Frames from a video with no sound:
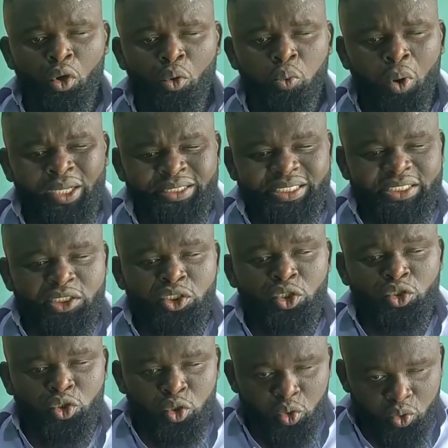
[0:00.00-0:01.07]
what did
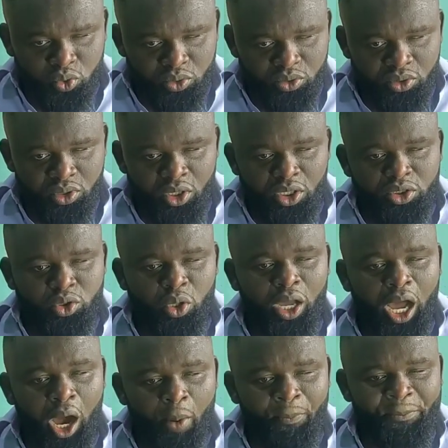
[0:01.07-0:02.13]
you do to
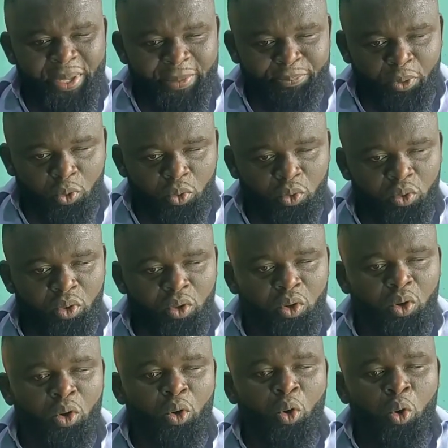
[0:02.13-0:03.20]
help people
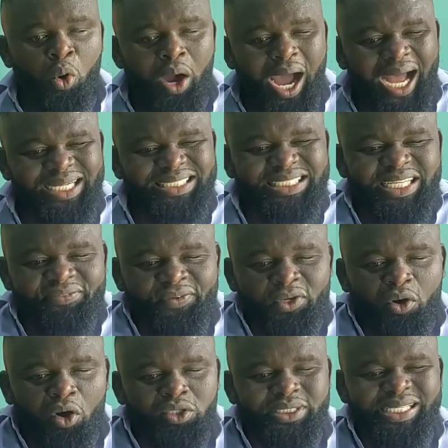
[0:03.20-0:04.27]
who had
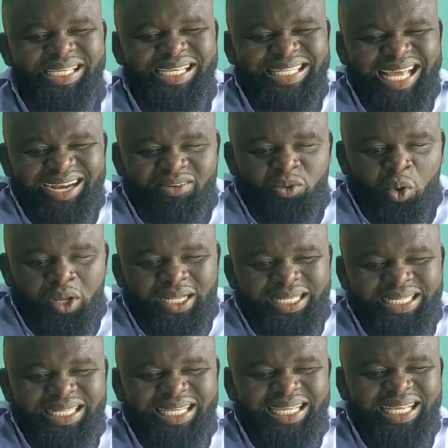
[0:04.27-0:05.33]
difficulty in
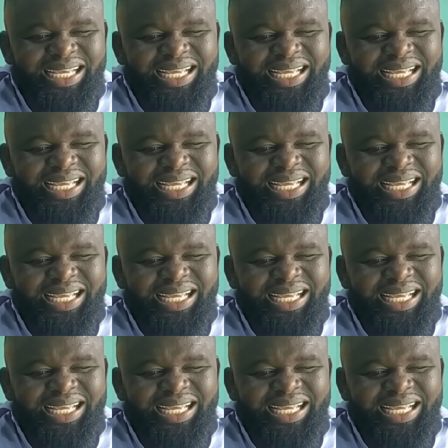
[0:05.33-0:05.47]
enrolling